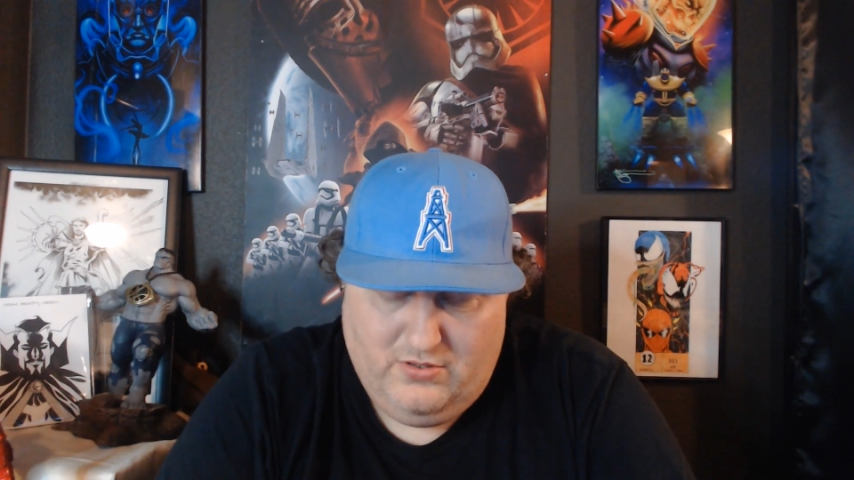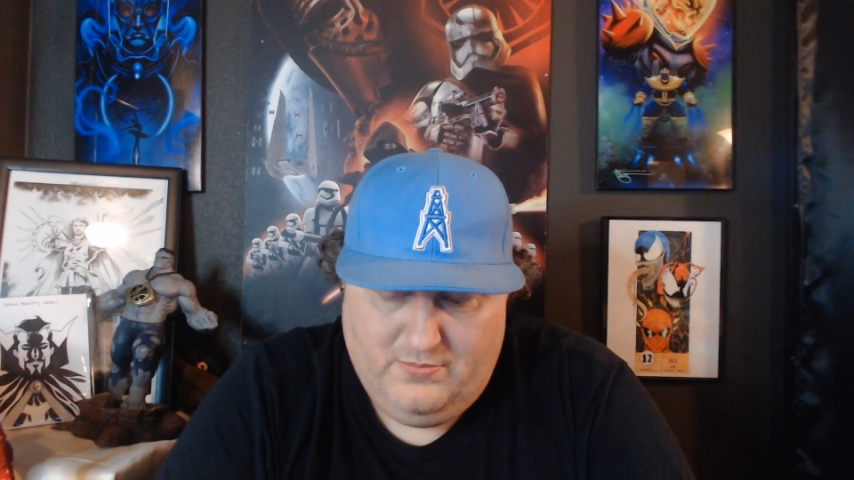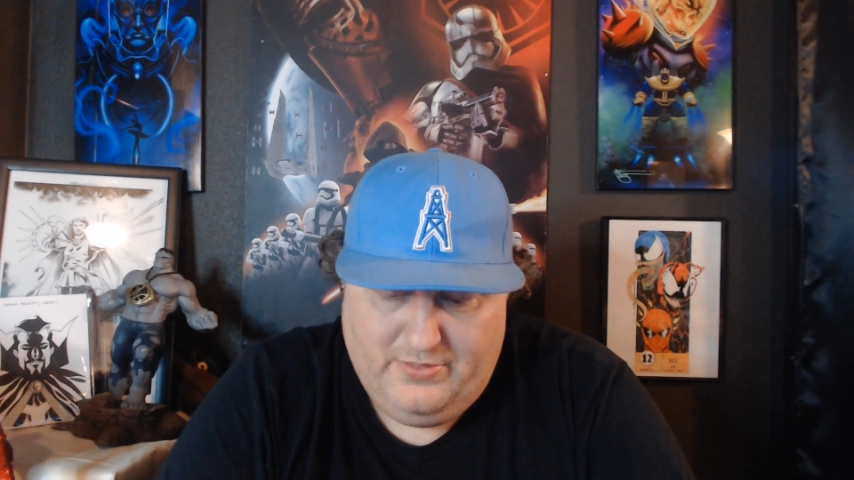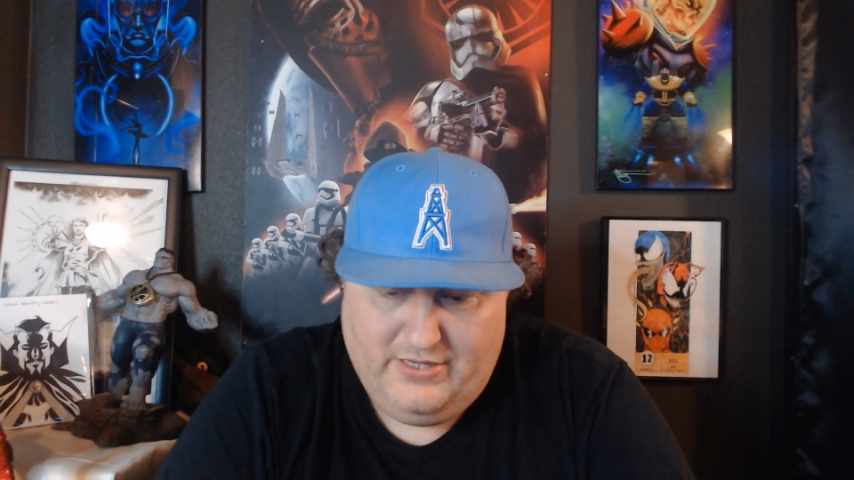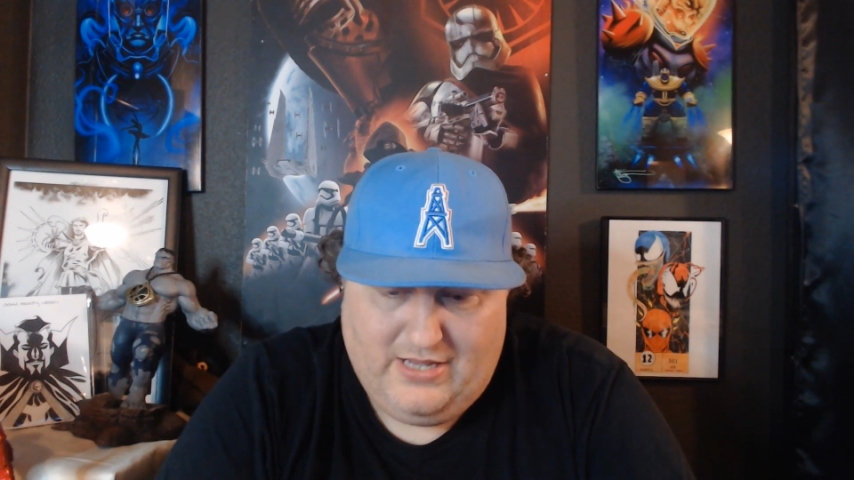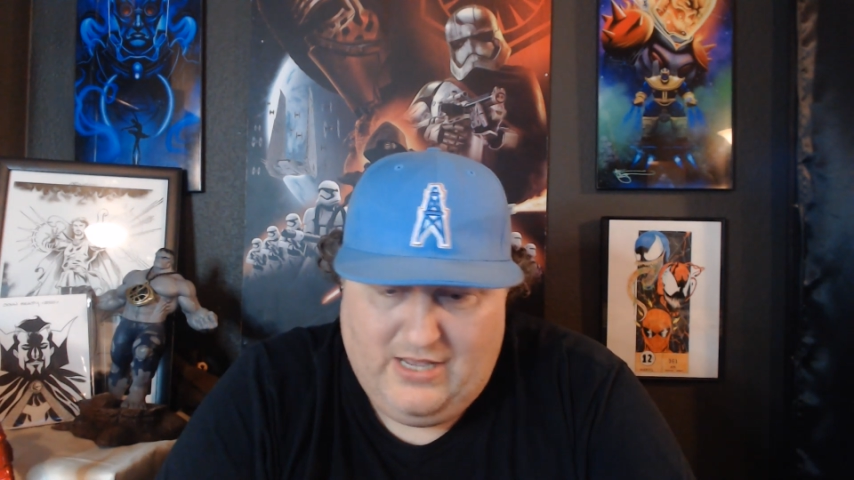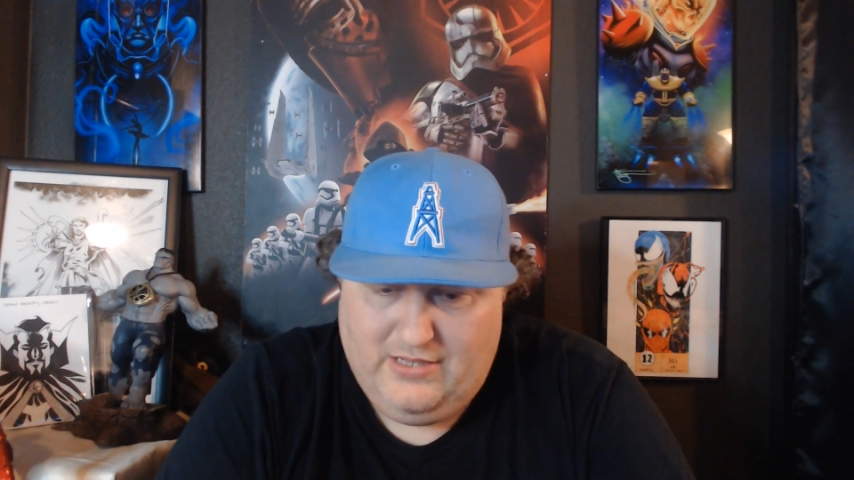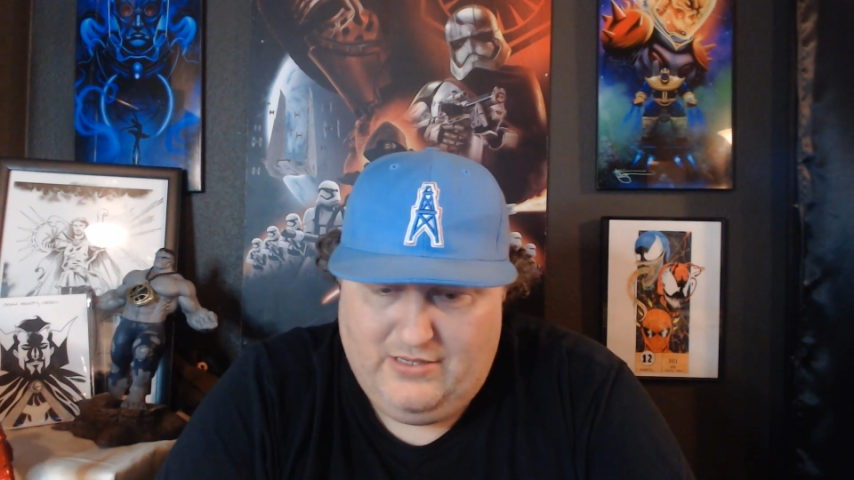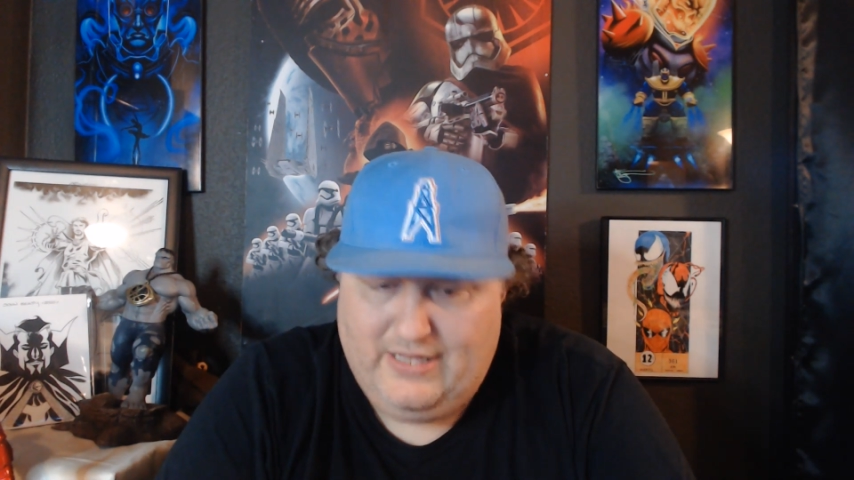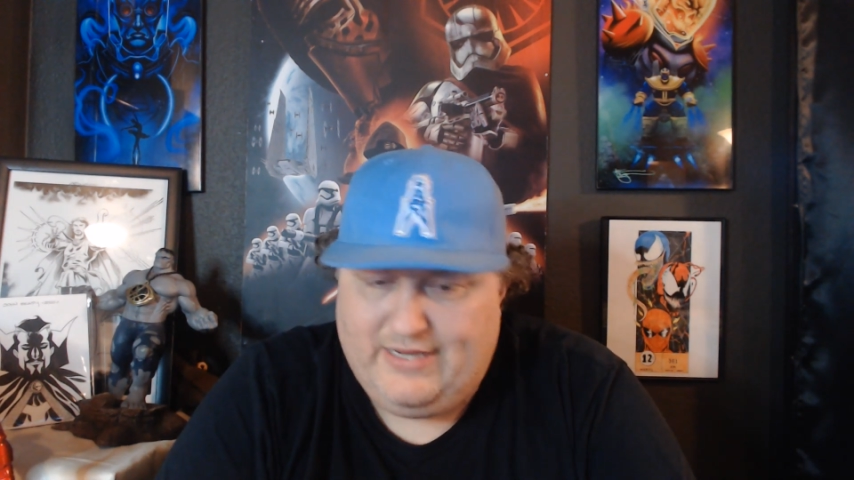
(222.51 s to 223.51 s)
but
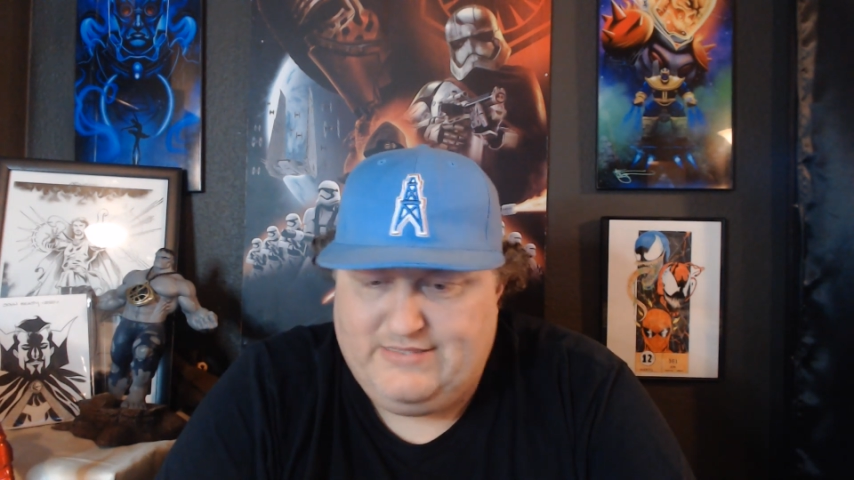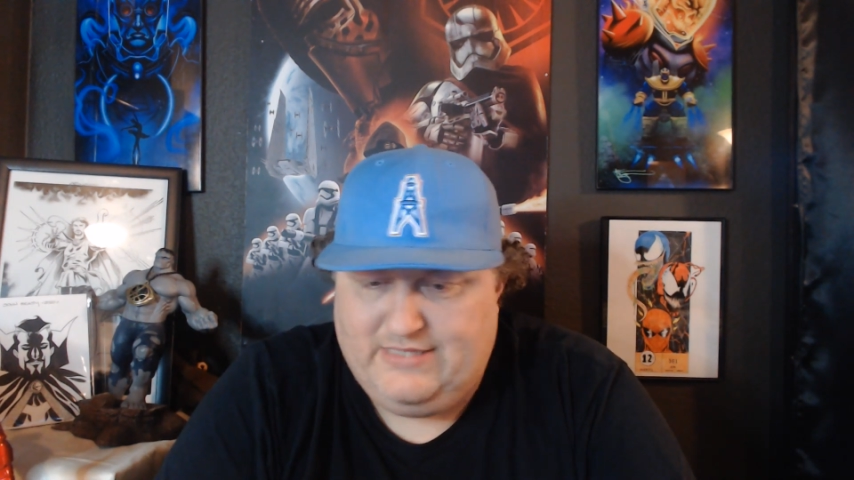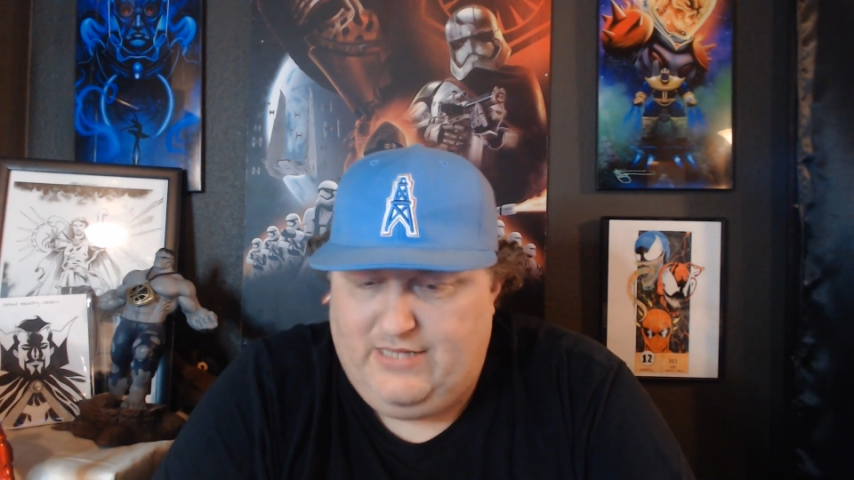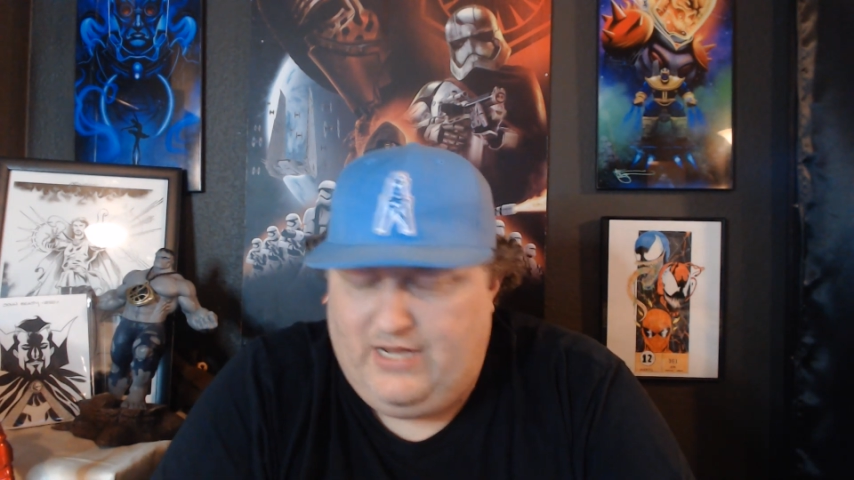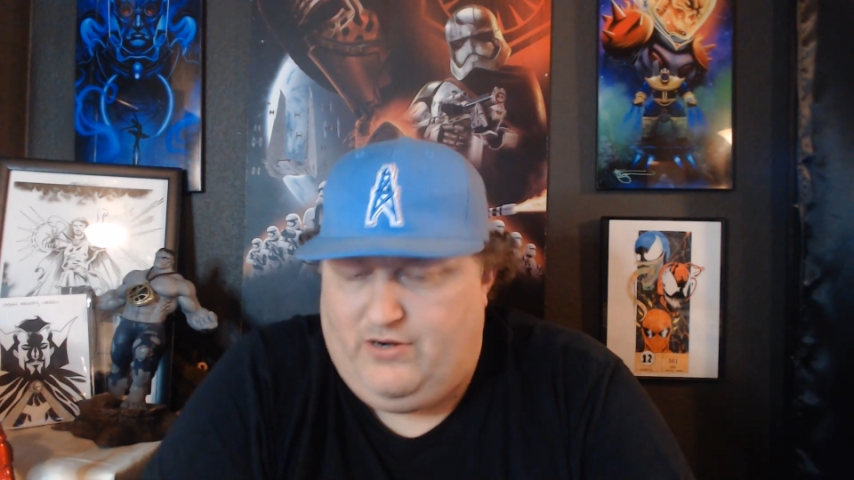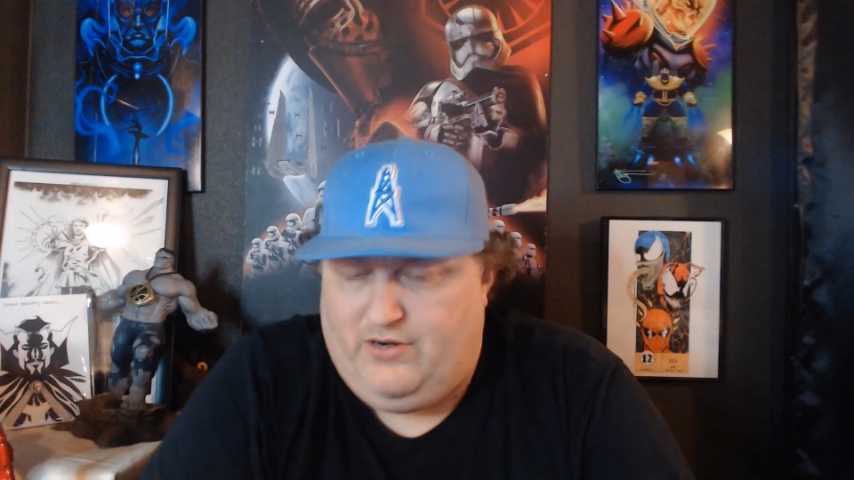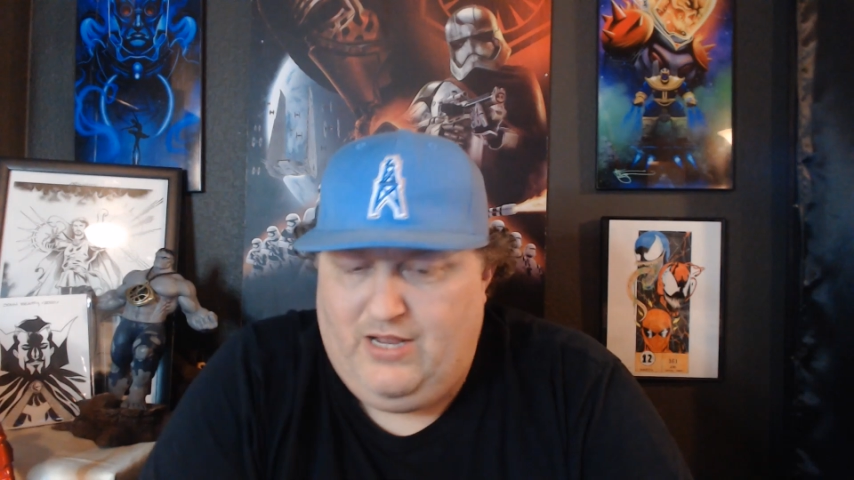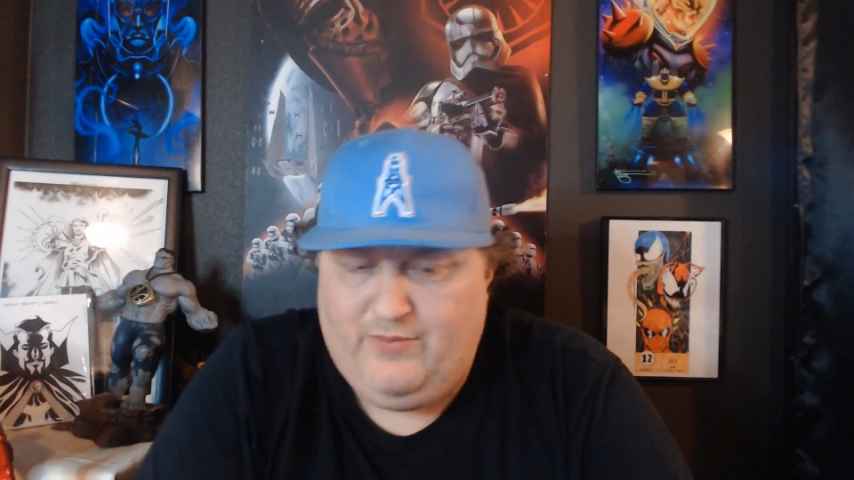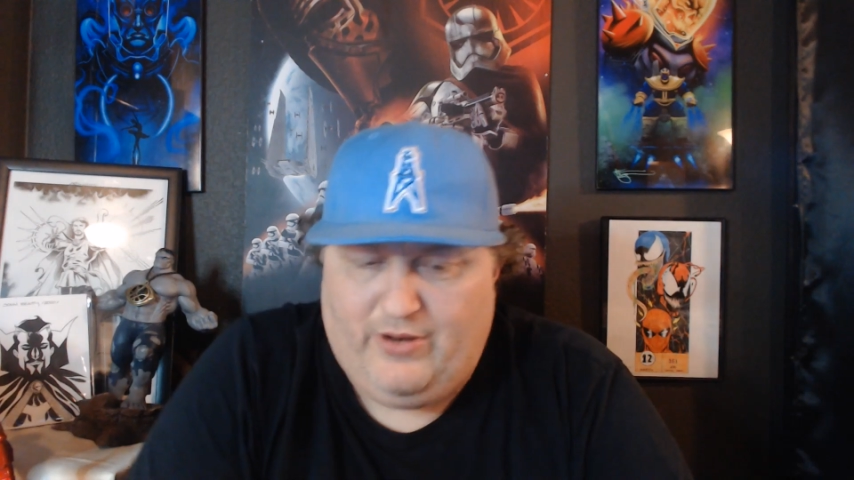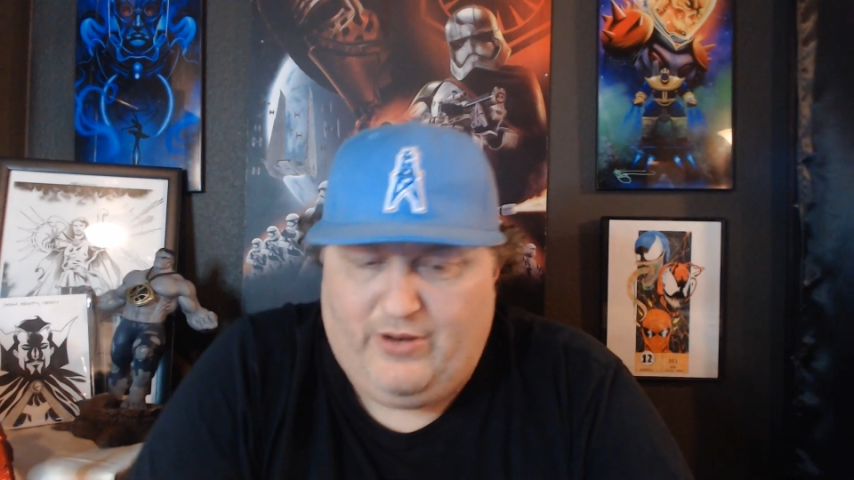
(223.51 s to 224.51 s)
like I said, I don't know.
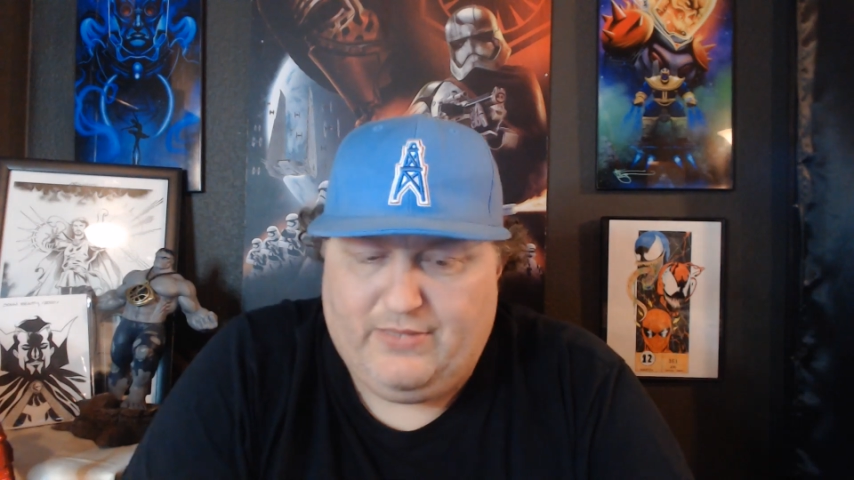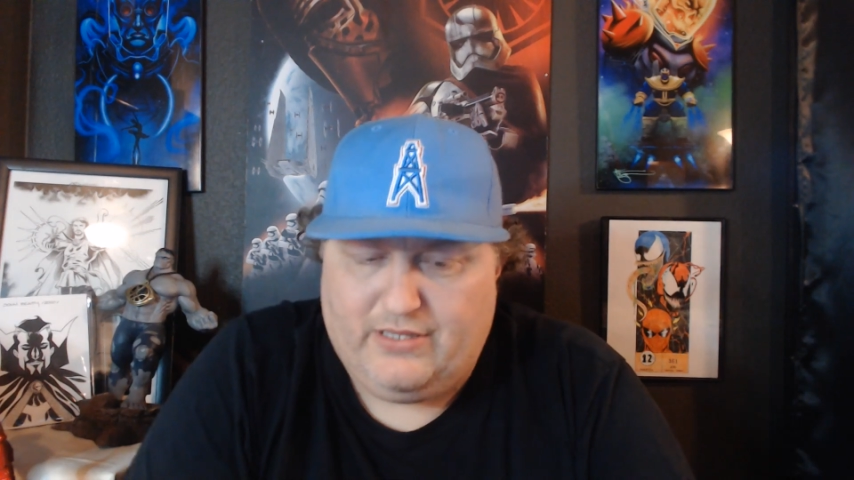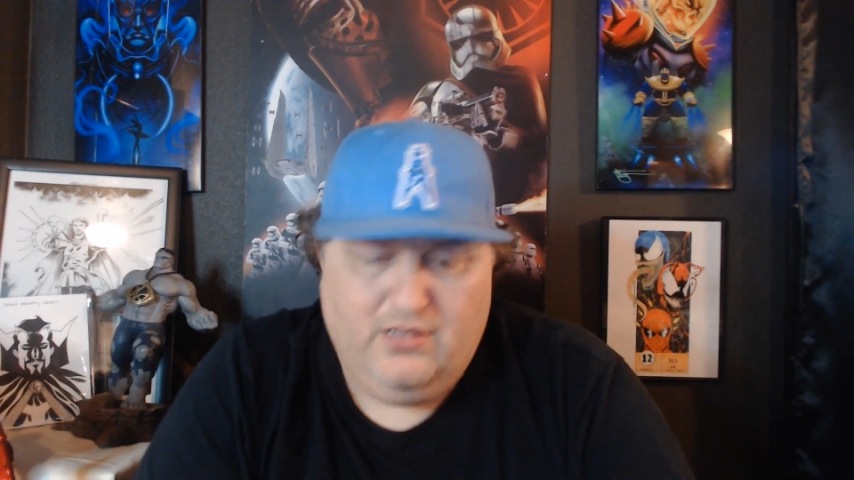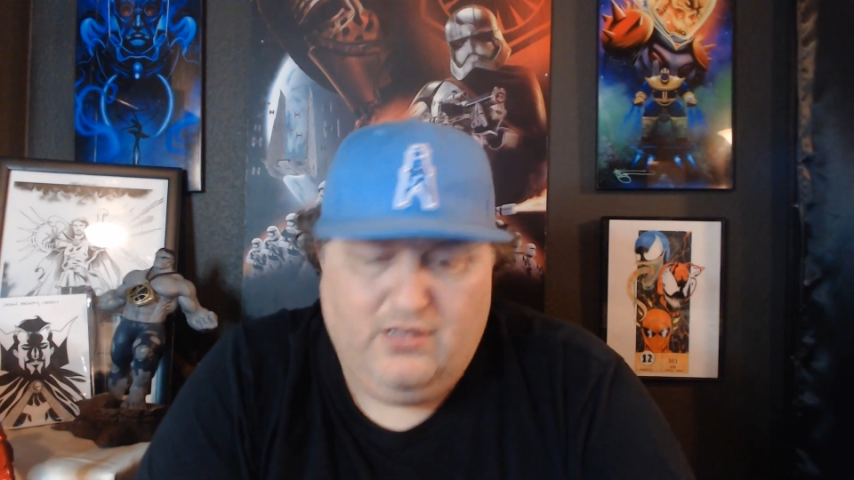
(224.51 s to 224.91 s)
I'm rambling.